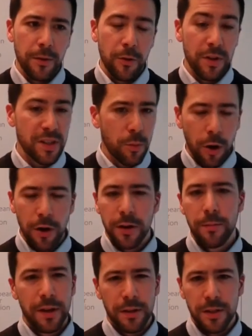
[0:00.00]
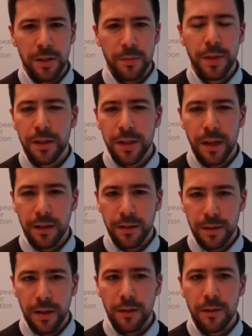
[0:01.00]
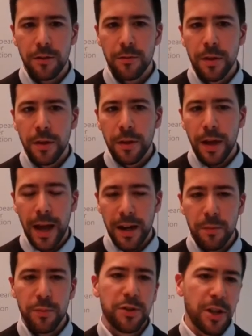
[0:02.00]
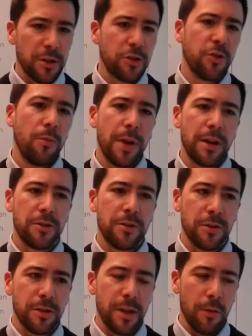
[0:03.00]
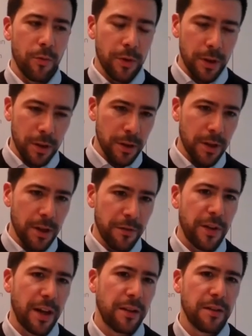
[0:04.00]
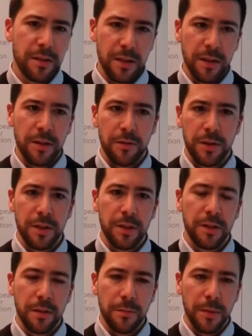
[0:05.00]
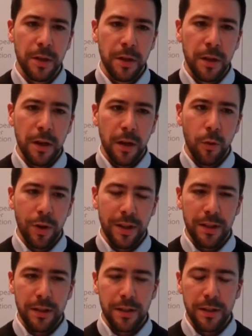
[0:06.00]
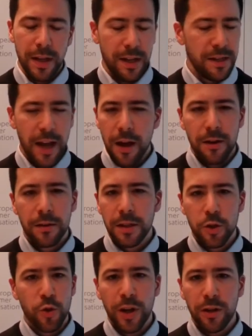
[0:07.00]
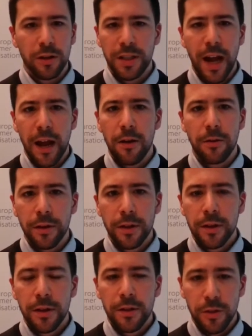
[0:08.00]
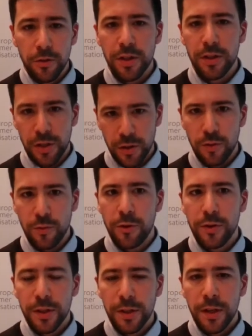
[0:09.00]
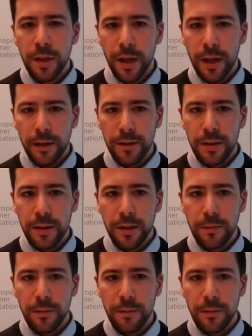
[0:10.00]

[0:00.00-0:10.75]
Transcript: there is a broad debate than just big tech and telco. Any potential measures that will affect this ecosystem will undoubtedly trickle down to consumers. And